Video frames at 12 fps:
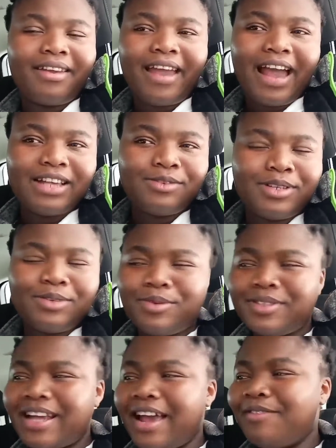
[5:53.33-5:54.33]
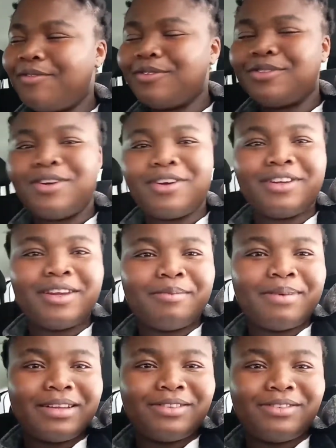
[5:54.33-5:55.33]
guys what was i even talking
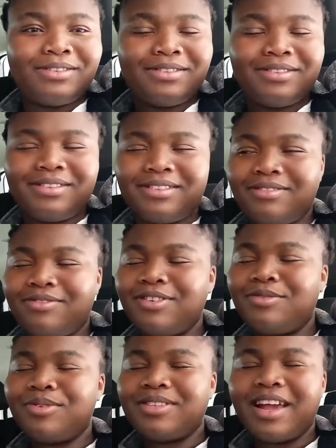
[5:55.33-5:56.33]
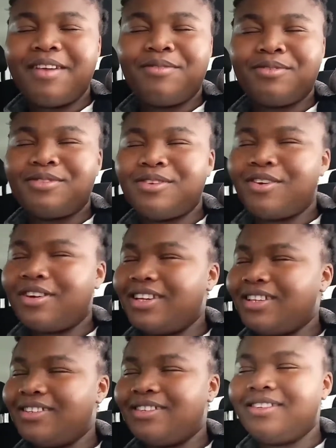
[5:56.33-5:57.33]
about what was i even
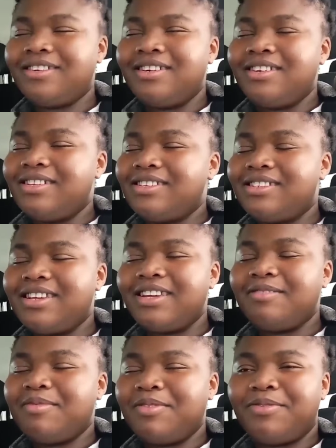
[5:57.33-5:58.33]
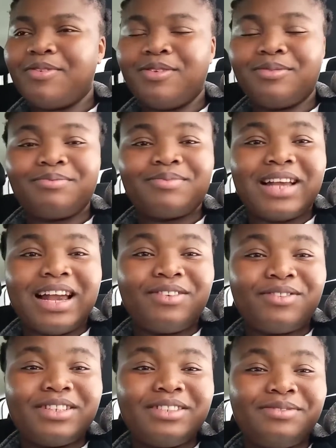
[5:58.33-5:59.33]
talking saying before i
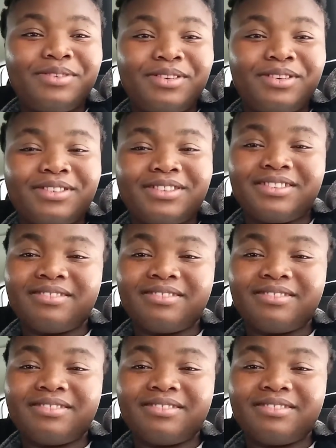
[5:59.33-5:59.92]
already forgot